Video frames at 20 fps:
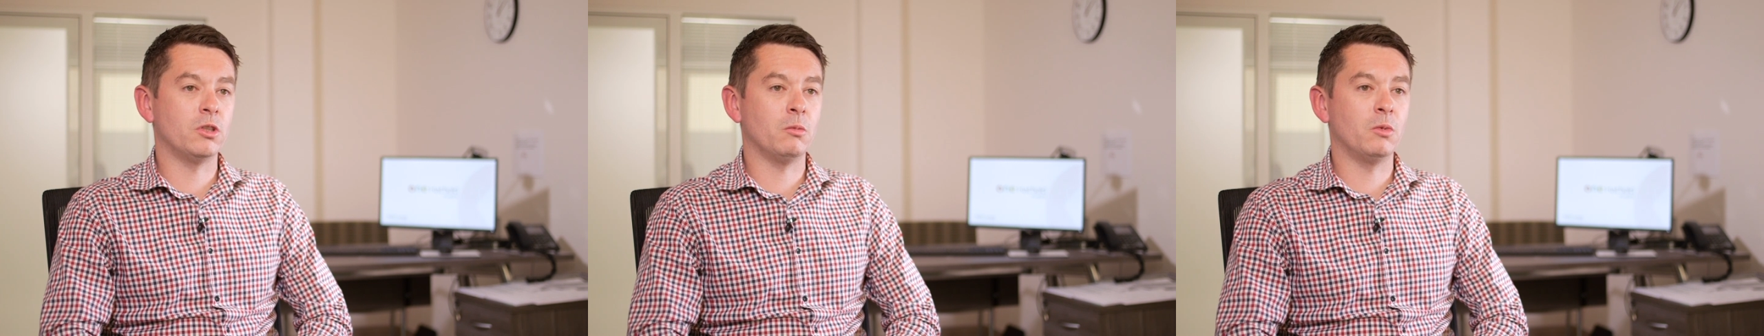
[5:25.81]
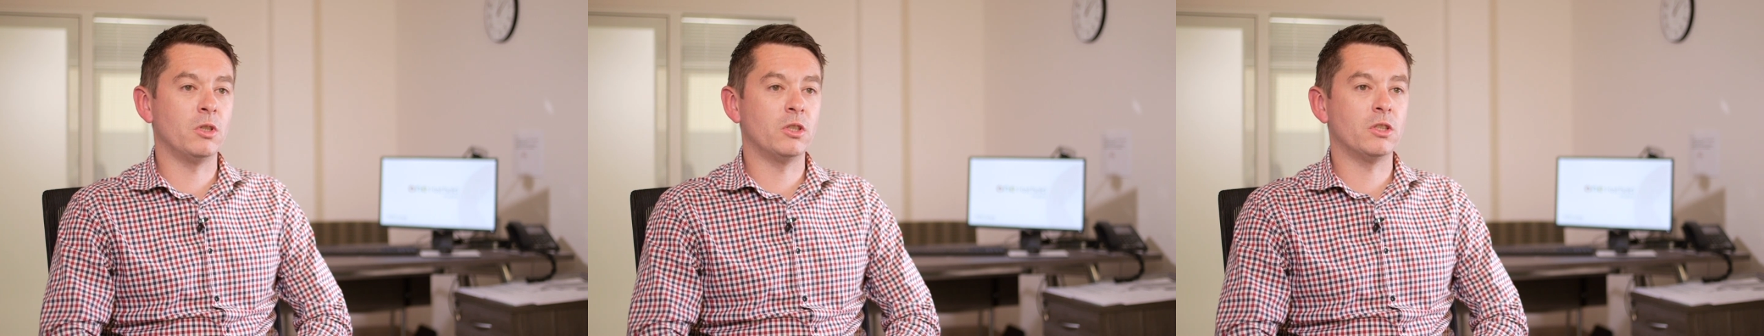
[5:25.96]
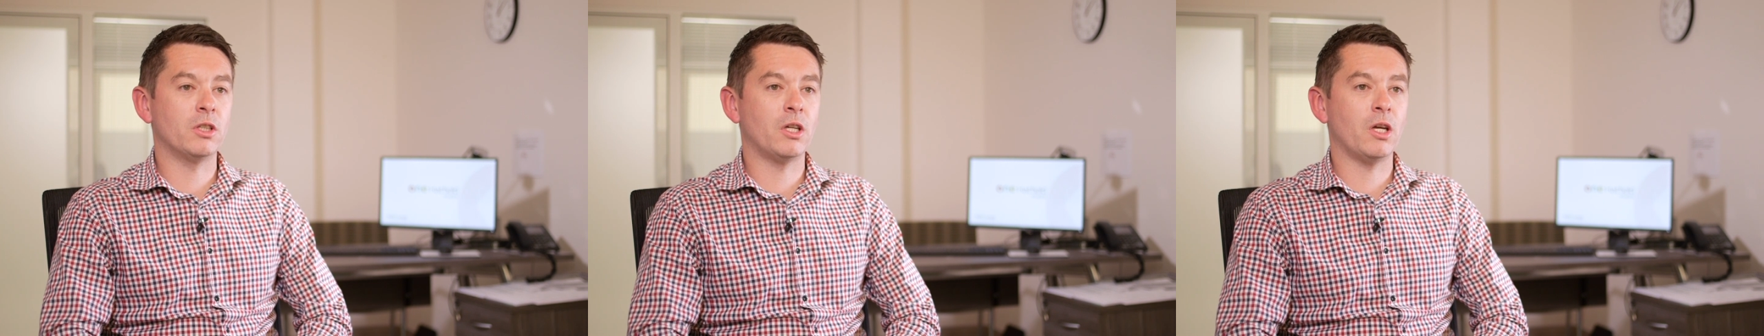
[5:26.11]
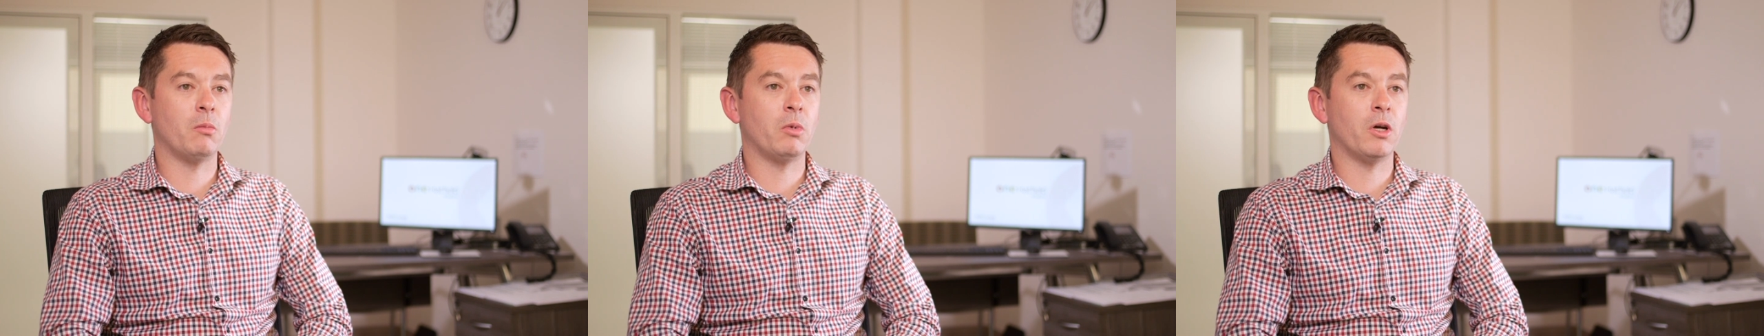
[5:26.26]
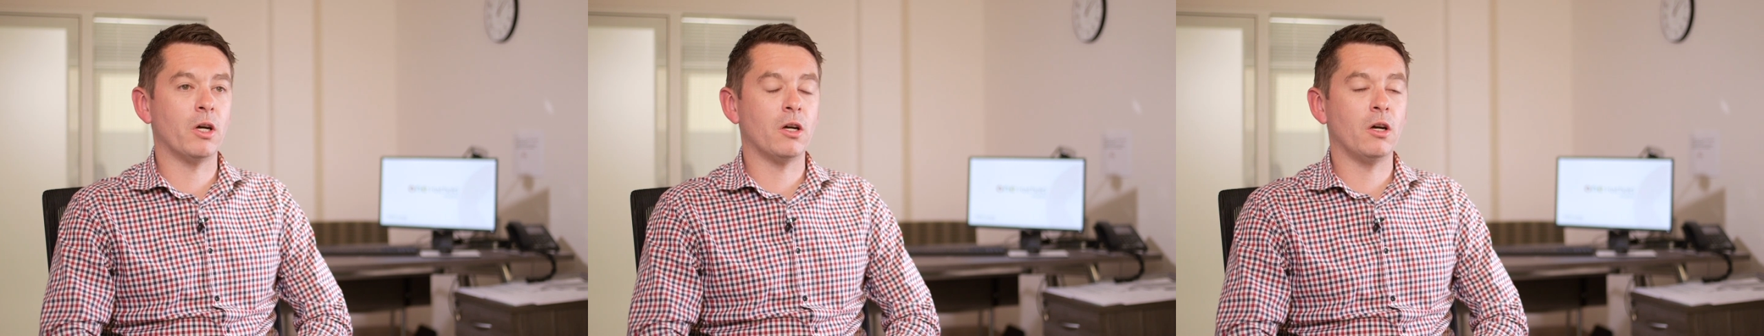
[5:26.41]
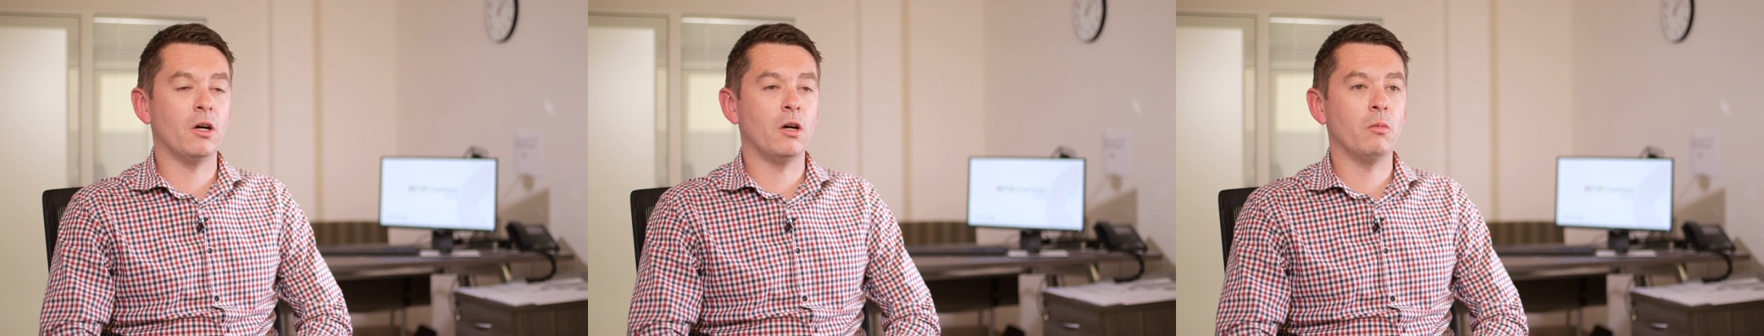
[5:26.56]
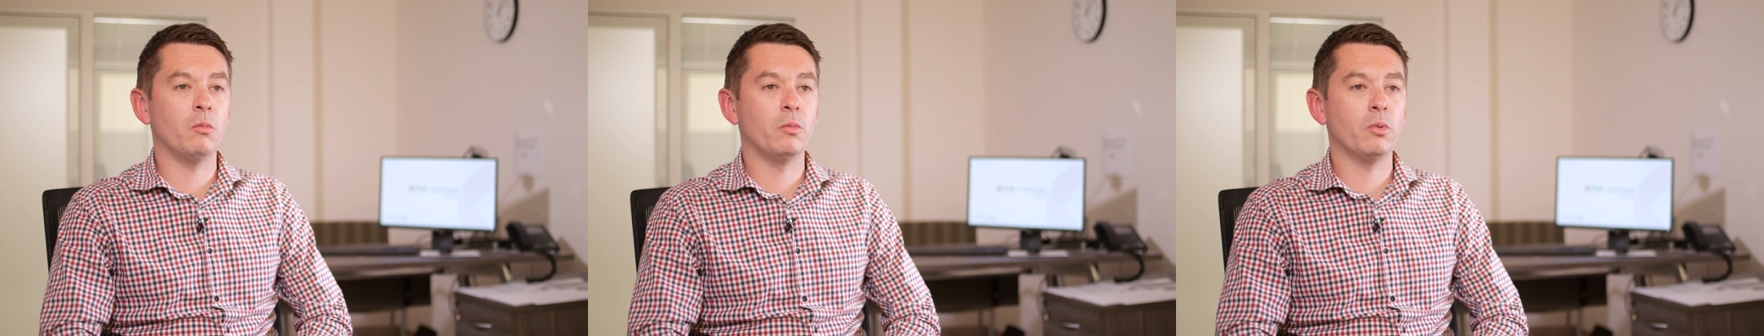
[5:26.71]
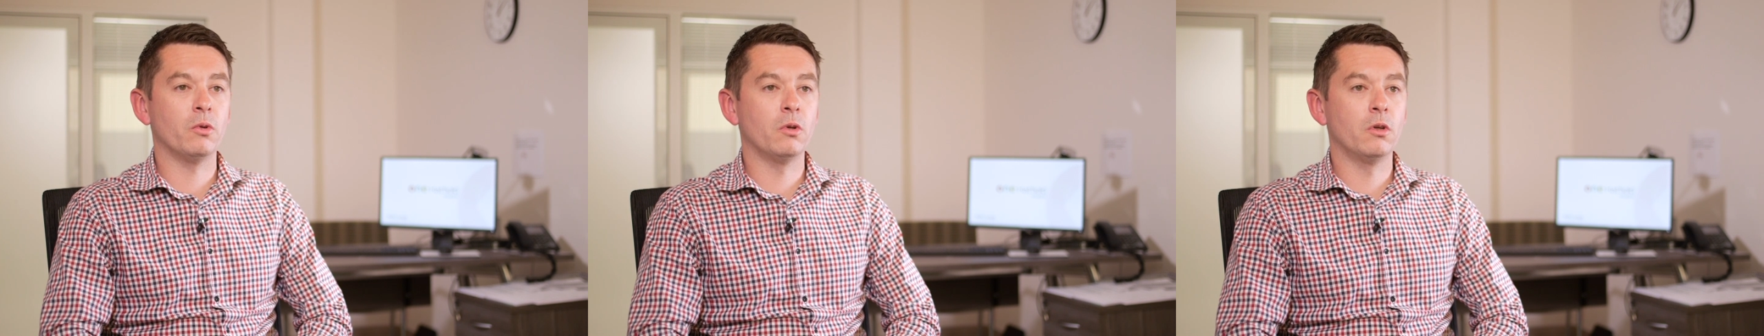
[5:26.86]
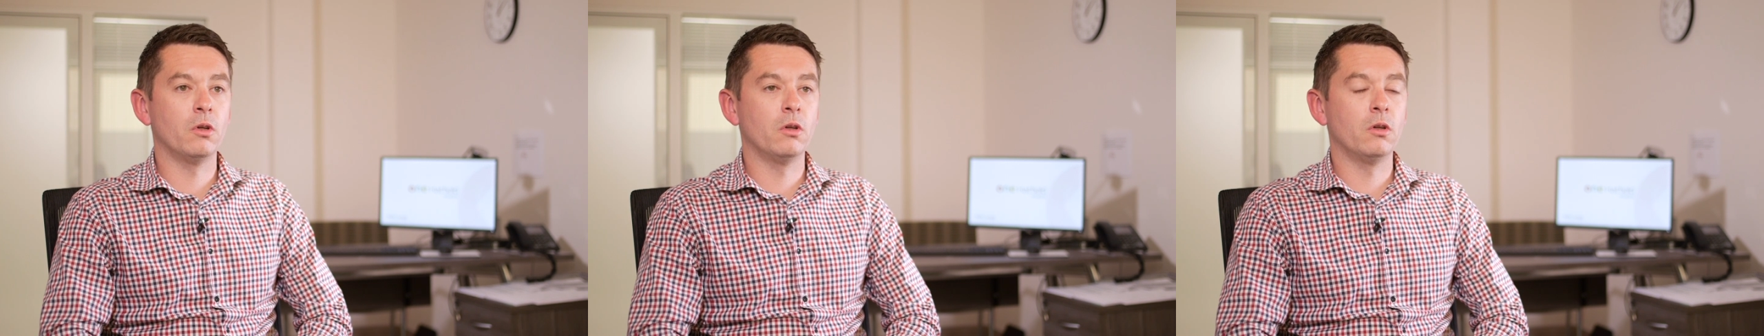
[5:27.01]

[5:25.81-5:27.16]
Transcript: something to get back up.